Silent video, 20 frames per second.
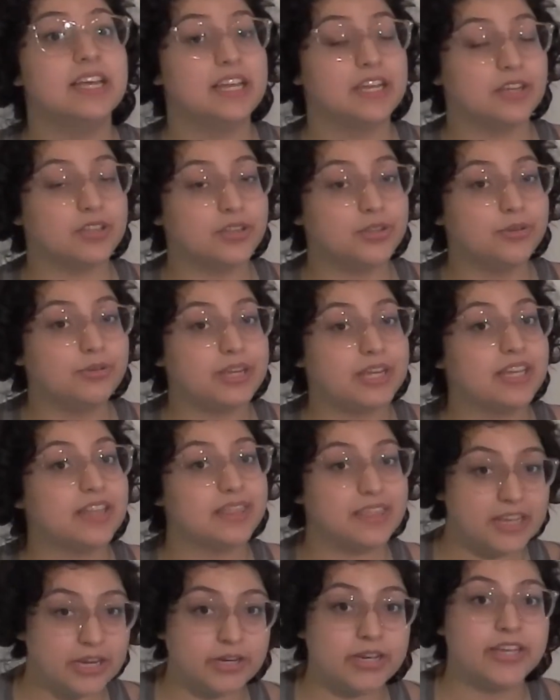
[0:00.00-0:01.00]

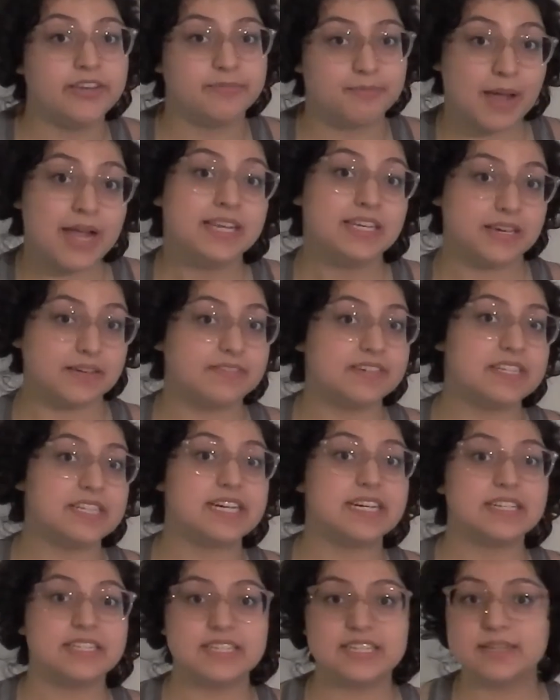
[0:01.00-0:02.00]
including theory of mind
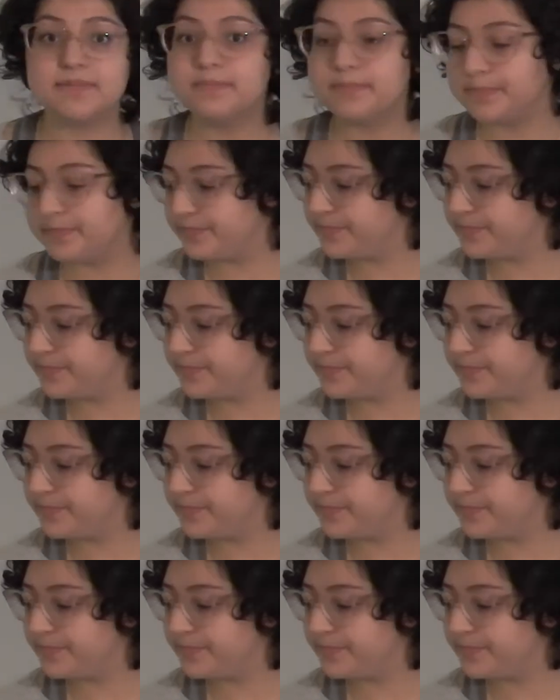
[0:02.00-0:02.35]
deficits.